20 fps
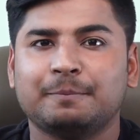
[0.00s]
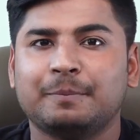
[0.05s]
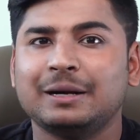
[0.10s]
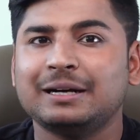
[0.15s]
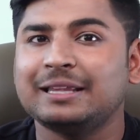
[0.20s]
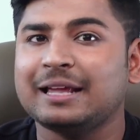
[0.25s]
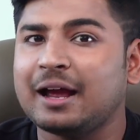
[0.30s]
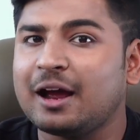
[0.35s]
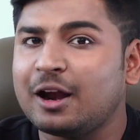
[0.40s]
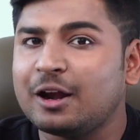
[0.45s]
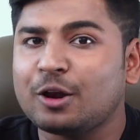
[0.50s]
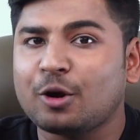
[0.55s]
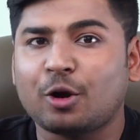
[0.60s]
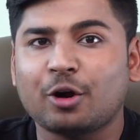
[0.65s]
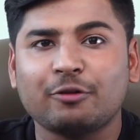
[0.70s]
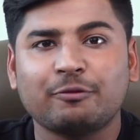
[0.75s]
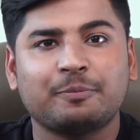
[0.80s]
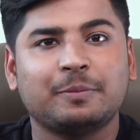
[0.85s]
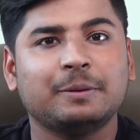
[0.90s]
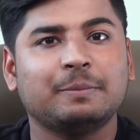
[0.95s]
But there are a lot
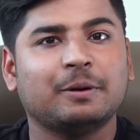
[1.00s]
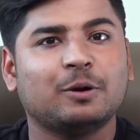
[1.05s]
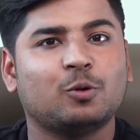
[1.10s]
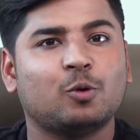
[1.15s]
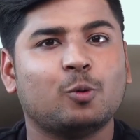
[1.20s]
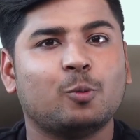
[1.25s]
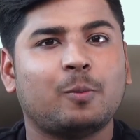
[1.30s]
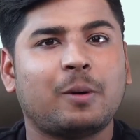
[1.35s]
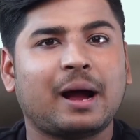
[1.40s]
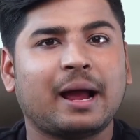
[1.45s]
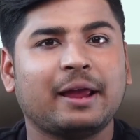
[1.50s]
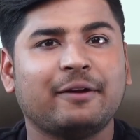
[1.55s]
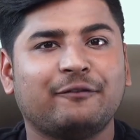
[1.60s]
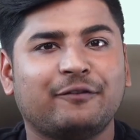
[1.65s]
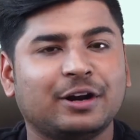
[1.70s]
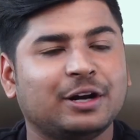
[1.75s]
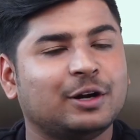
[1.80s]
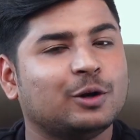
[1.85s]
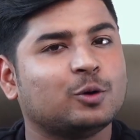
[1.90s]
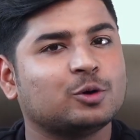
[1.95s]
of people who buy
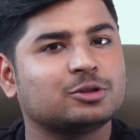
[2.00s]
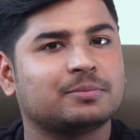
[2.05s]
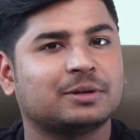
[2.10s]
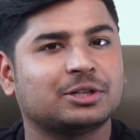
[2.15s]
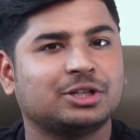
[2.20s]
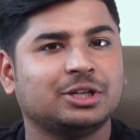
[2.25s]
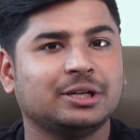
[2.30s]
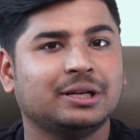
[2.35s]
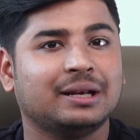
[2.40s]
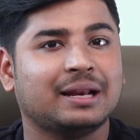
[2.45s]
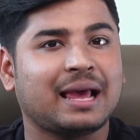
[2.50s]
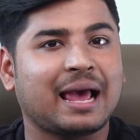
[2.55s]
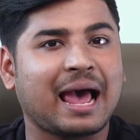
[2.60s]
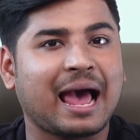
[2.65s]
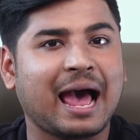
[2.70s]
Windows machine